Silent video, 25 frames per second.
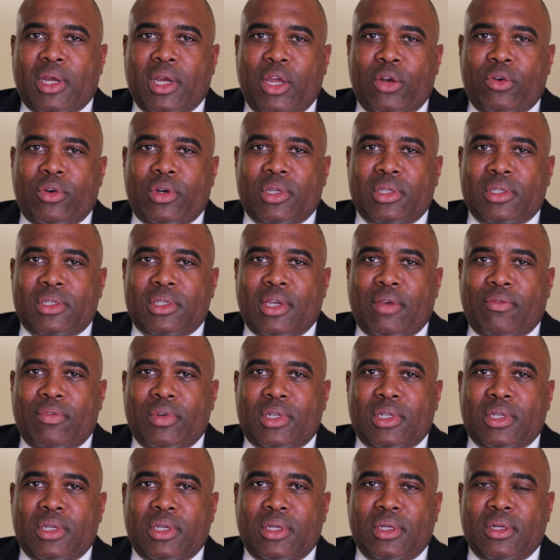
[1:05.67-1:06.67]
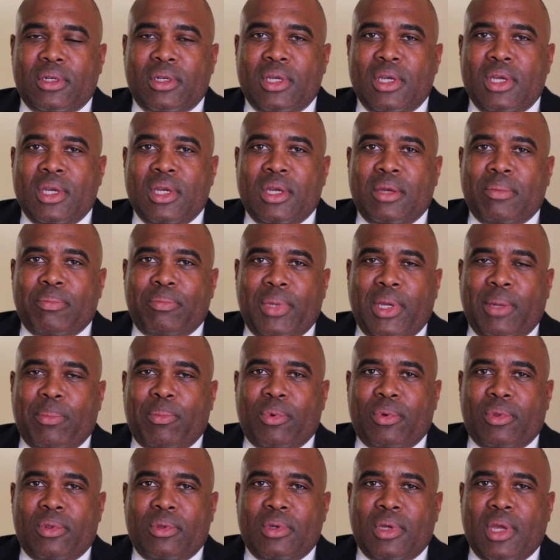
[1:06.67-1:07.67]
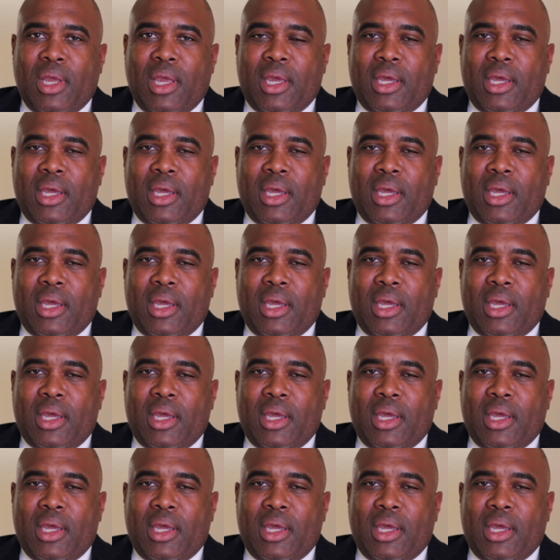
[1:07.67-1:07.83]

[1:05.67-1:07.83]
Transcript: 117 people,